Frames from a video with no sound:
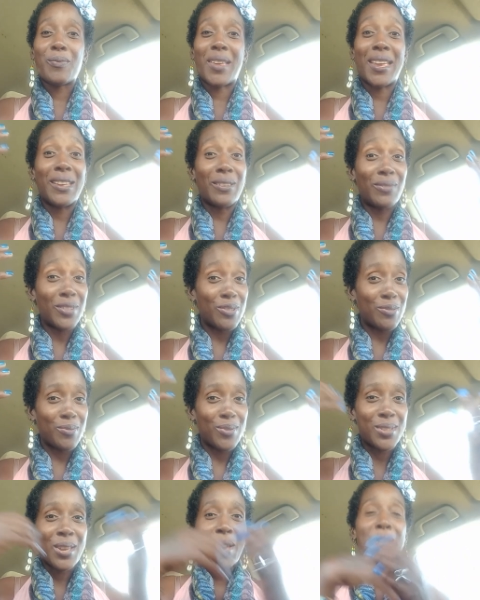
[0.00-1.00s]

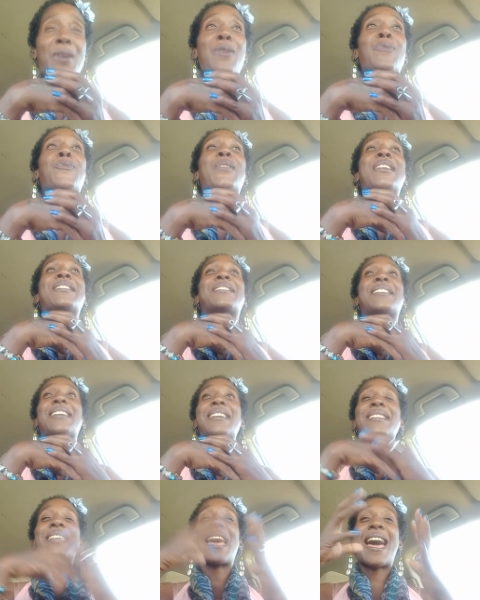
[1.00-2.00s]
individuals. We
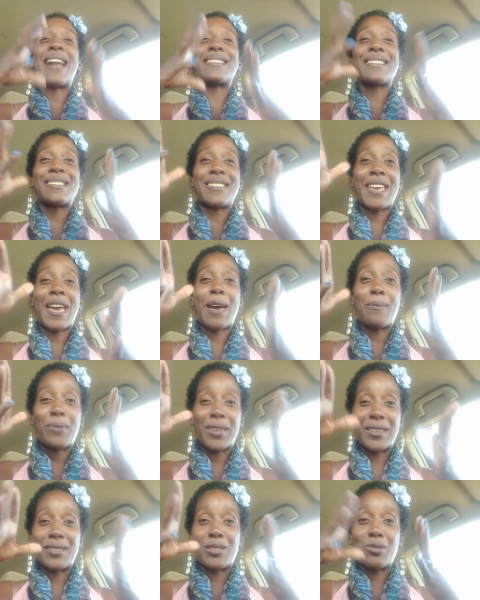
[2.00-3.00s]
just have to tap
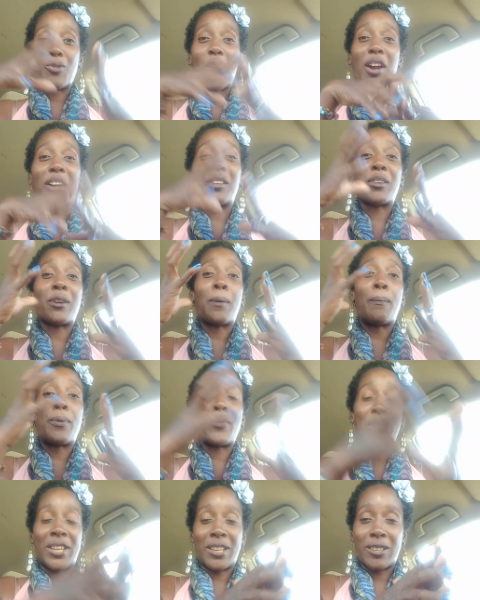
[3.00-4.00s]
into our
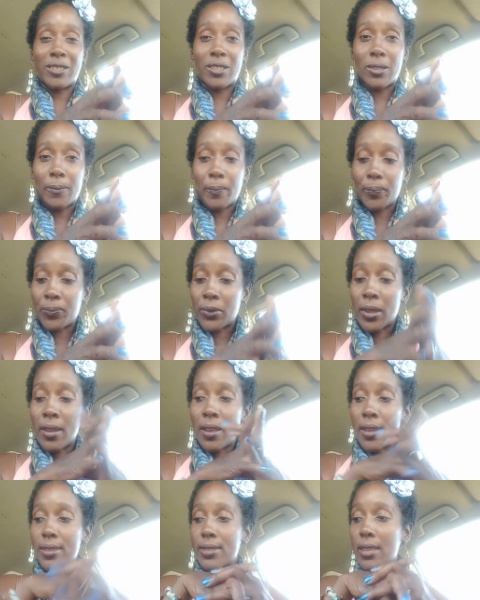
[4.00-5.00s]
clairvoyance.
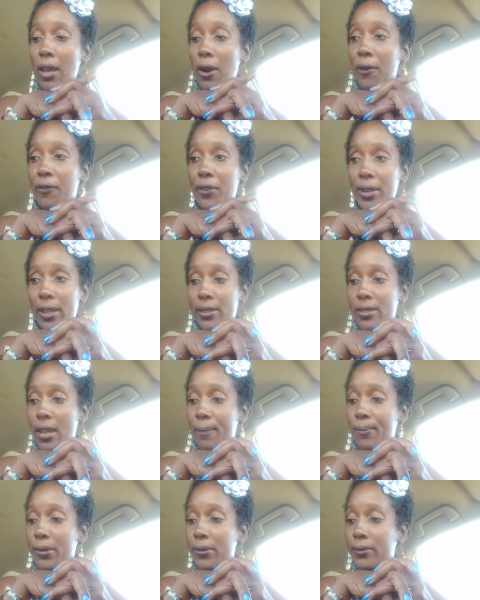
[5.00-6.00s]
So, for an
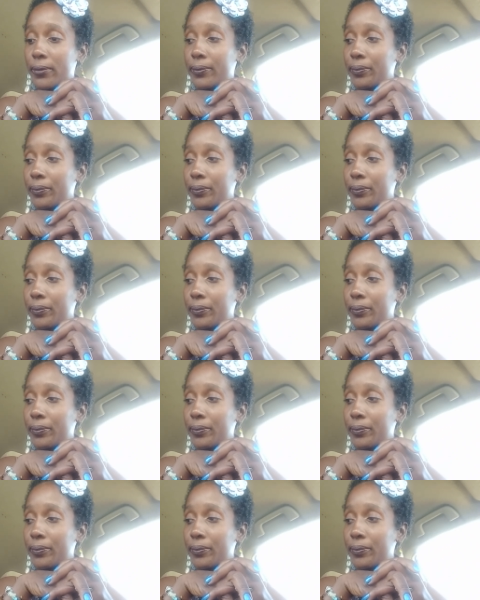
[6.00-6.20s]
example,